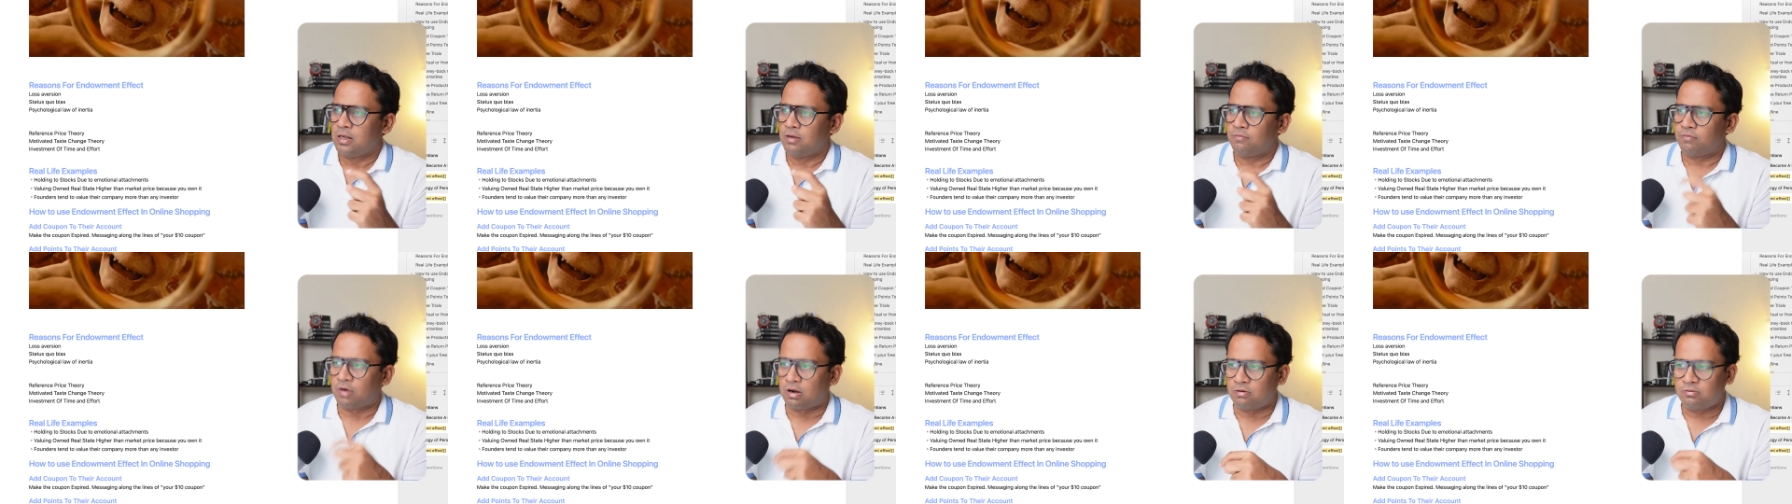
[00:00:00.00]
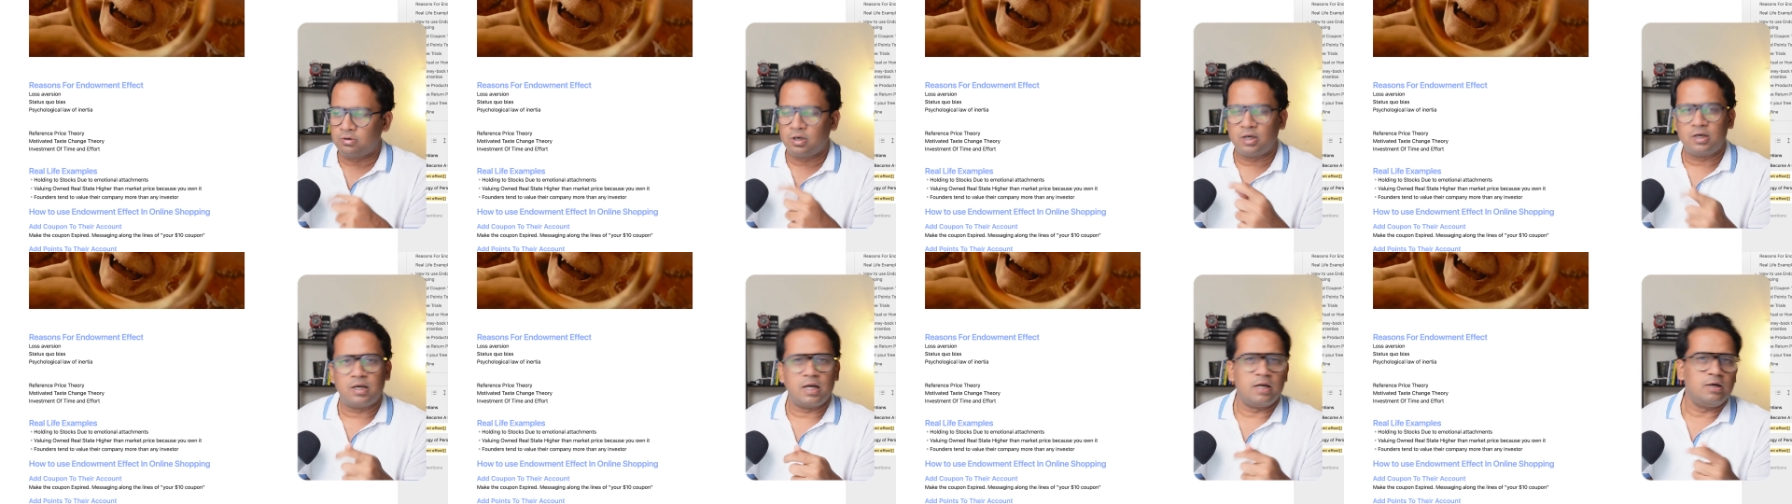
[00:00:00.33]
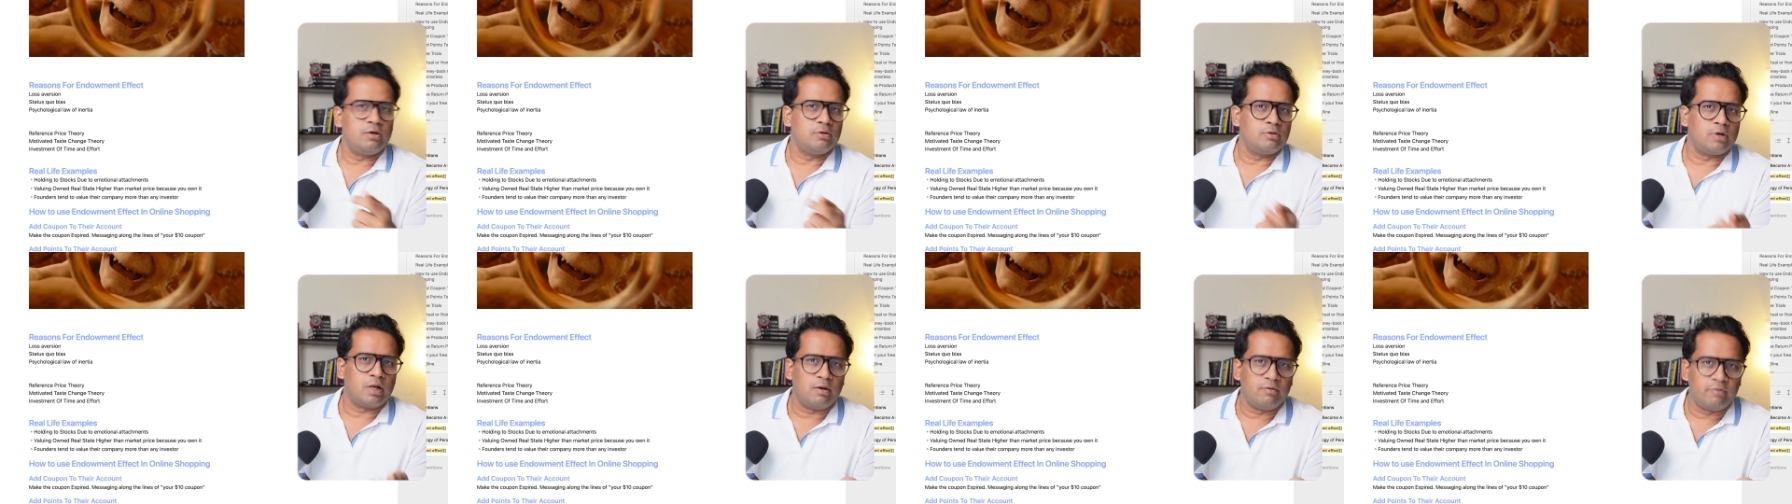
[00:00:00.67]
Founder tend
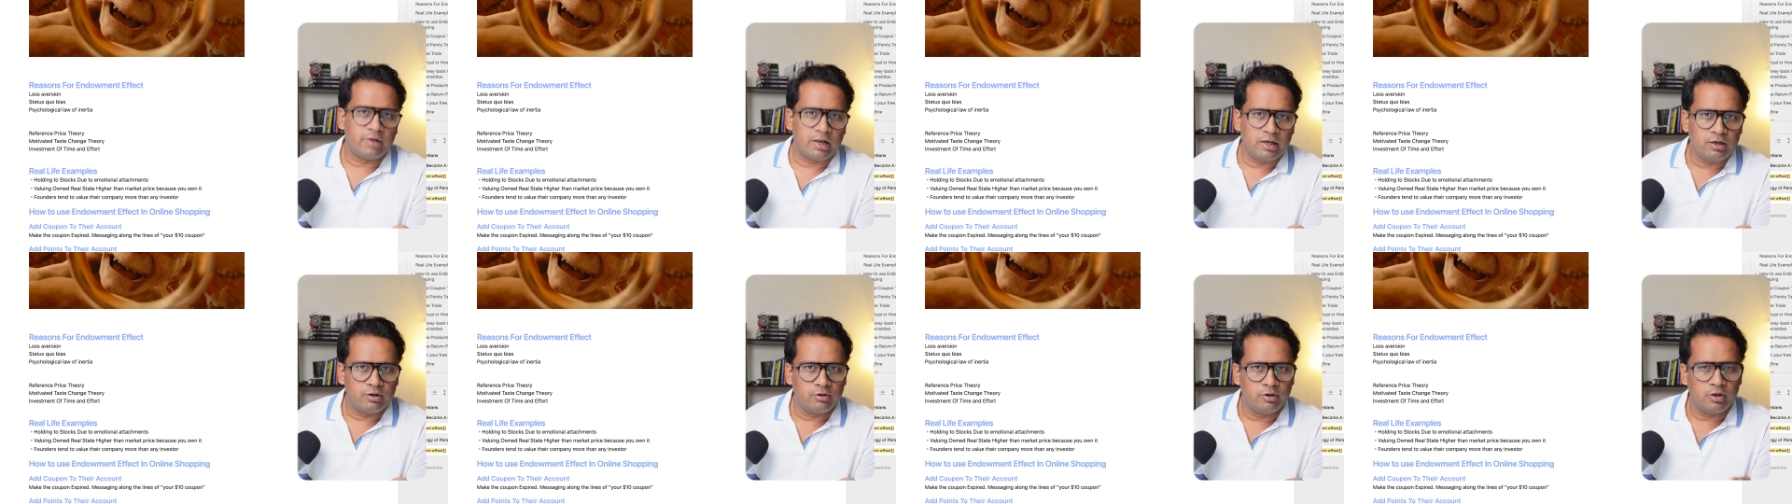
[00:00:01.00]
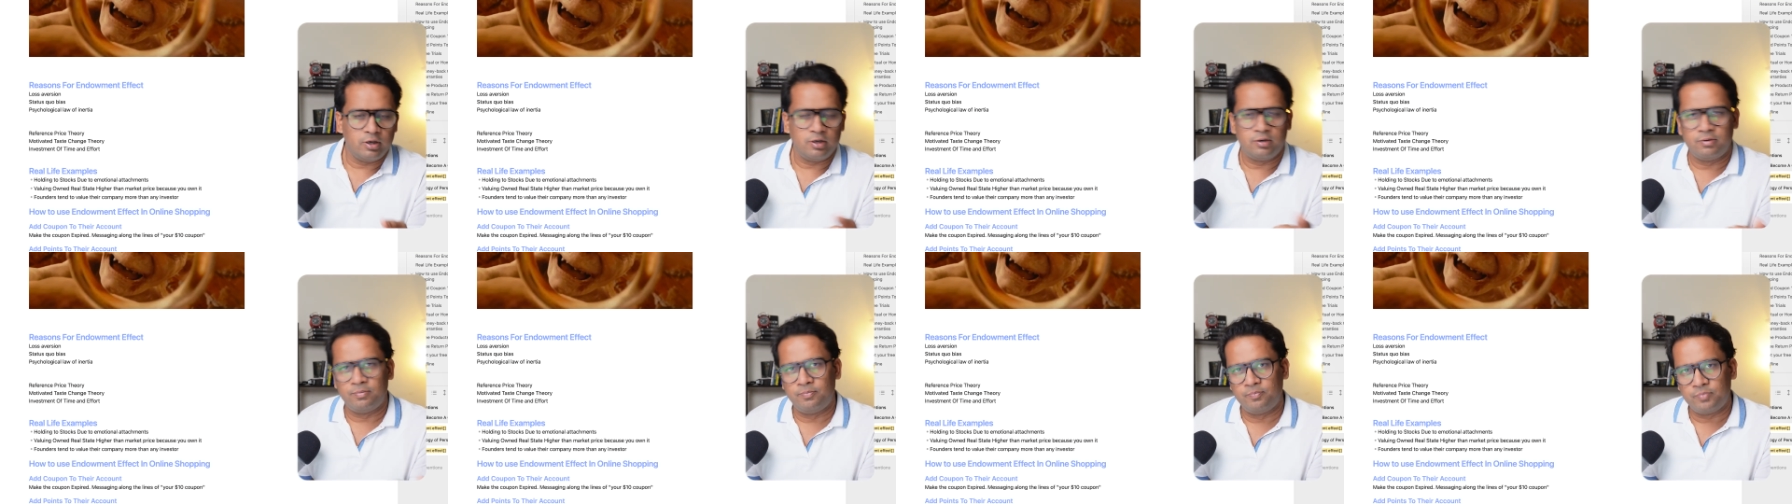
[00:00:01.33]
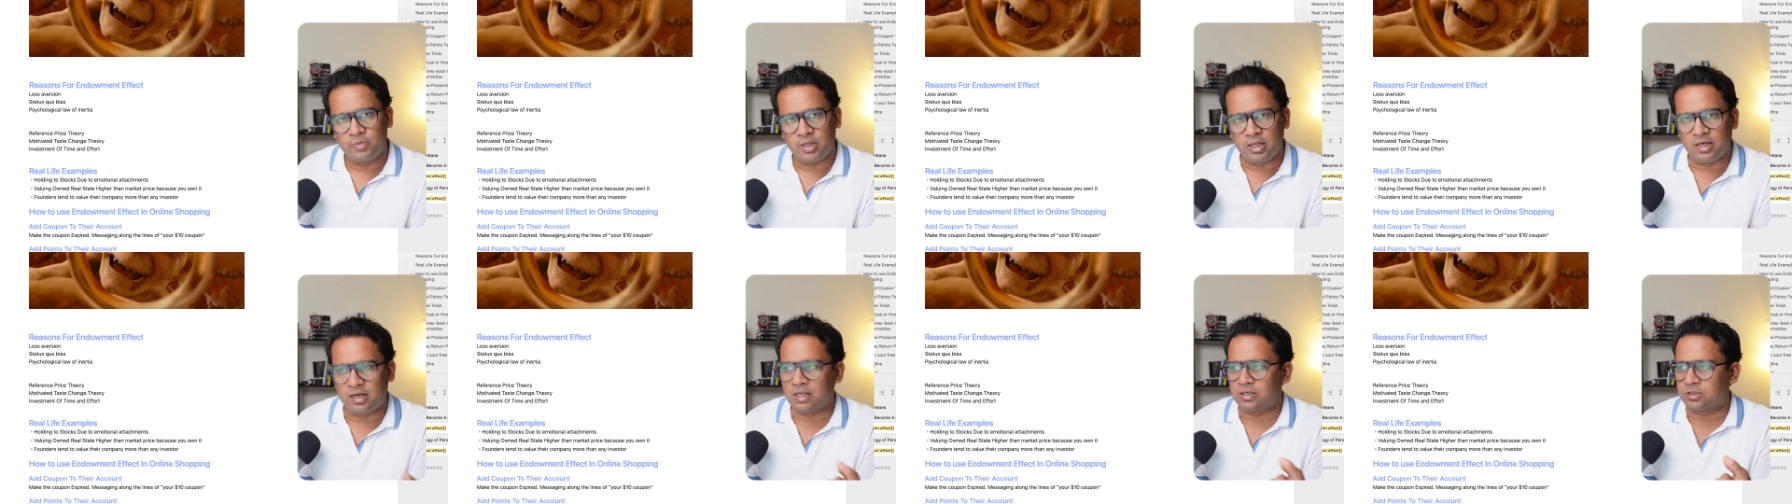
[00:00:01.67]
to value it
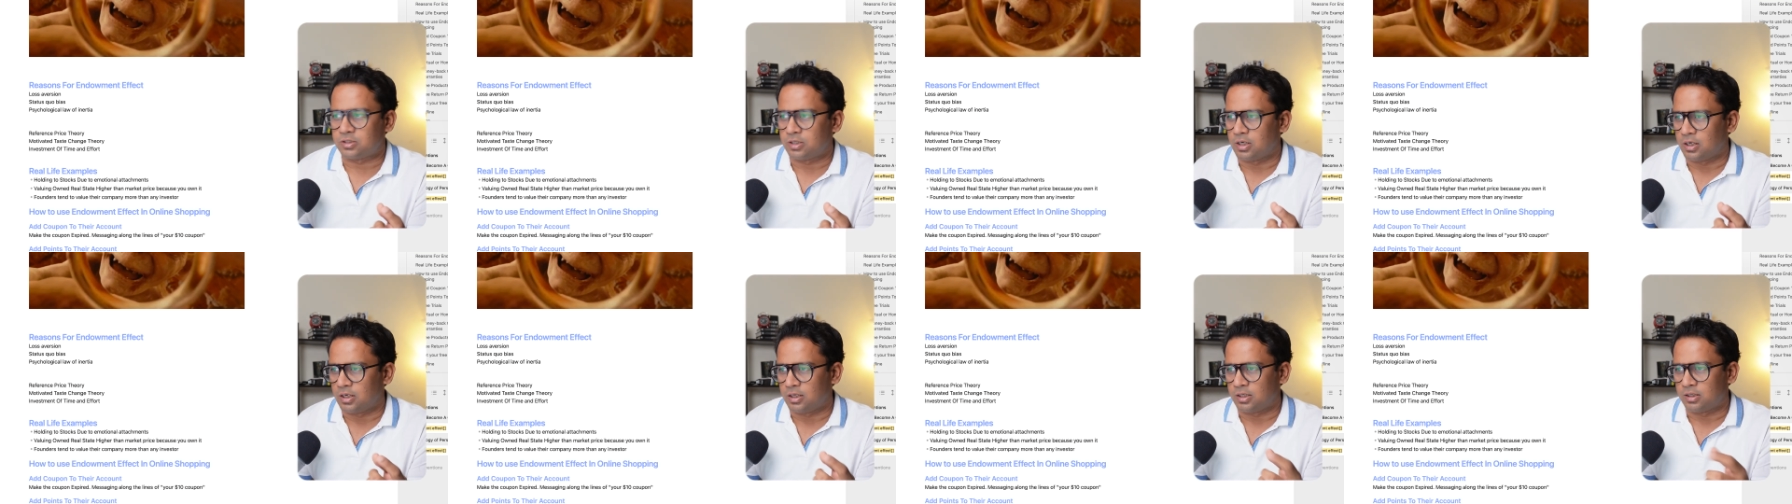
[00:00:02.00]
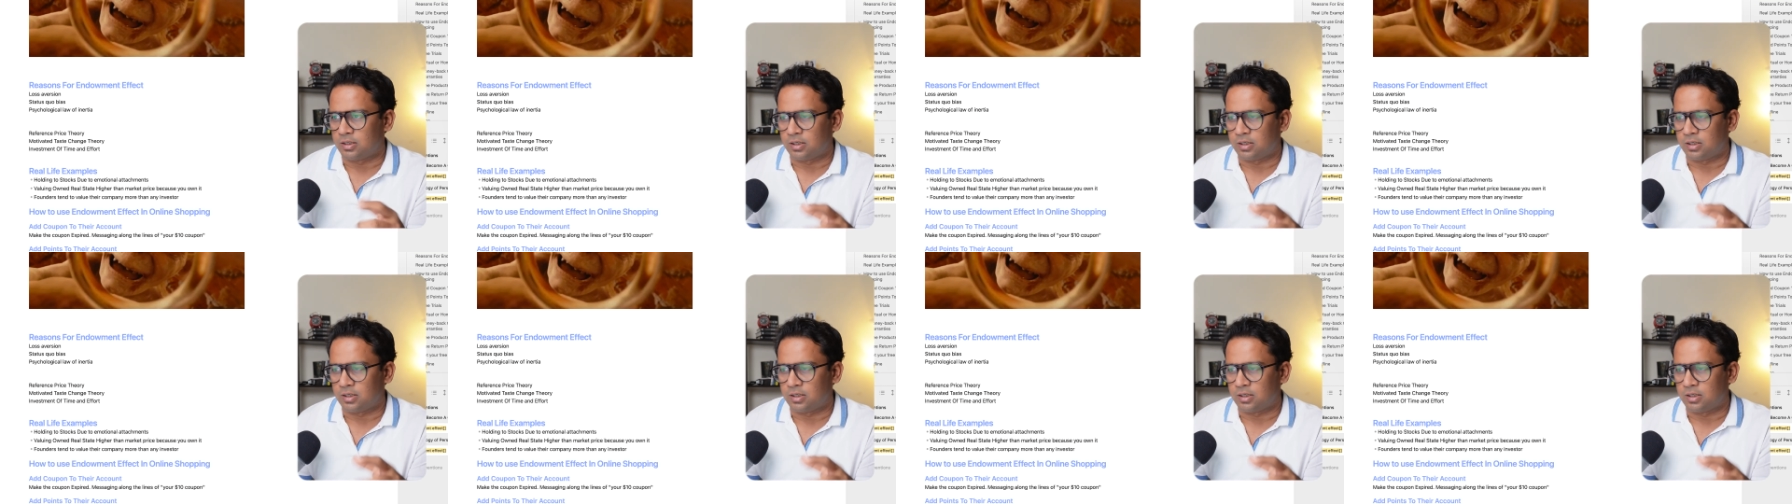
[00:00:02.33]
irrationally.